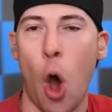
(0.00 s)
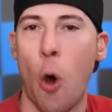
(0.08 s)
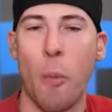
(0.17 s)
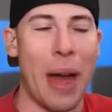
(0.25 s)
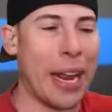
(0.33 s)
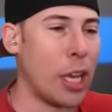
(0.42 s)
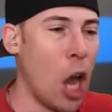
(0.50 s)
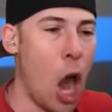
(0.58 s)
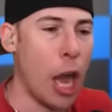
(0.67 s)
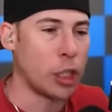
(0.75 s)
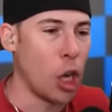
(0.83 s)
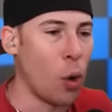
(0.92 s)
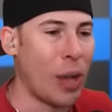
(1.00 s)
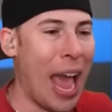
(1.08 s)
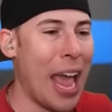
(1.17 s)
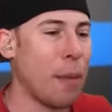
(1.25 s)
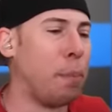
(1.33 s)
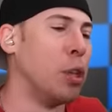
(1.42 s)
Oh my gosh.
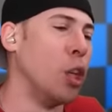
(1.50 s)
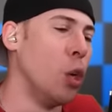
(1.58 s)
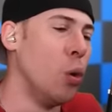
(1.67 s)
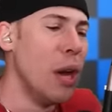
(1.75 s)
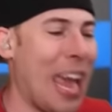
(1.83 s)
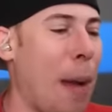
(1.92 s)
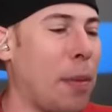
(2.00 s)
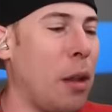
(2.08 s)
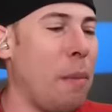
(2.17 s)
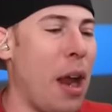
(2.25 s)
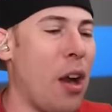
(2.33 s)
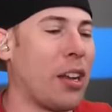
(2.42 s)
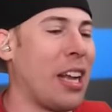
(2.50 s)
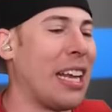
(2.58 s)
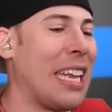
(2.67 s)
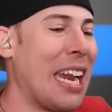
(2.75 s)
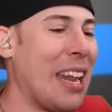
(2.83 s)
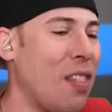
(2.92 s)
Okay, blue, Captain America,
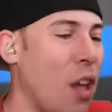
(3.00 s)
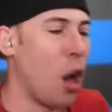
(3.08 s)
get in.